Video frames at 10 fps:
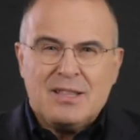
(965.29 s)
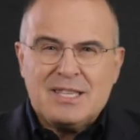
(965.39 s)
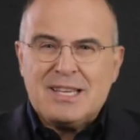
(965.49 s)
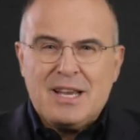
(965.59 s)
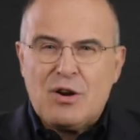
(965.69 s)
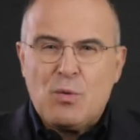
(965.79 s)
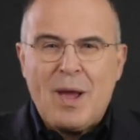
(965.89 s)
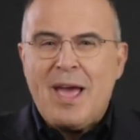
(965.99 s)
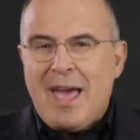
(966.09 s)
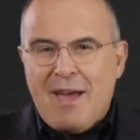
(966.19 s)
this era
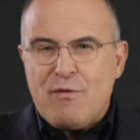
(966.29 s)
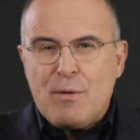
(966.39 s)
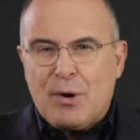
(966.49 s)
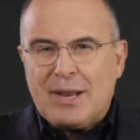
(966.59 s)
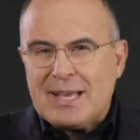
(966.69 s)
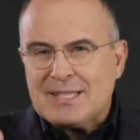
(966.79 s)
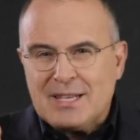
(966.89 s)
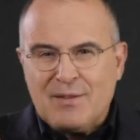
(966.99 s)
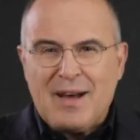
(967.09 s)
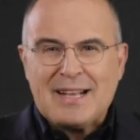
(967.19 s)
where everybody has a
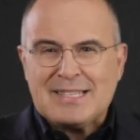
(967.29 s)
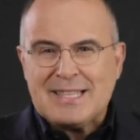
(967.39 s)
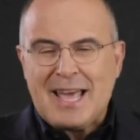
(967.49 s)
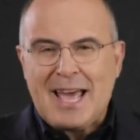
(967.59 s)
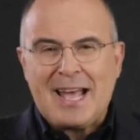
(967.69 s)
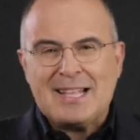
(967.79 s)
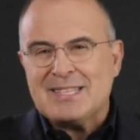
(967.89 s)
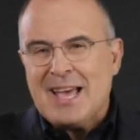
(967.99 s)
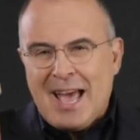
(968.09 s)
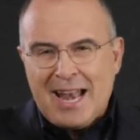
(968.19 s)
device in their
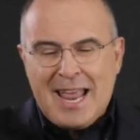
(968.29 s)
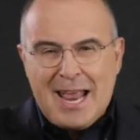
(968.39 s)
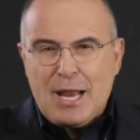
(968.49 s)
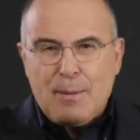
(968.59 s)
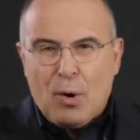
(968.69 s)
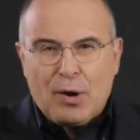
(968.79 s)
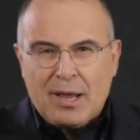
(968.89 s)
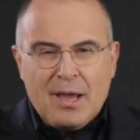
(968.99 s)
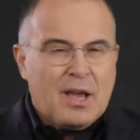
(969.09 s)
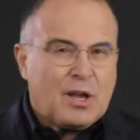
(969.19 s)
hands and anybody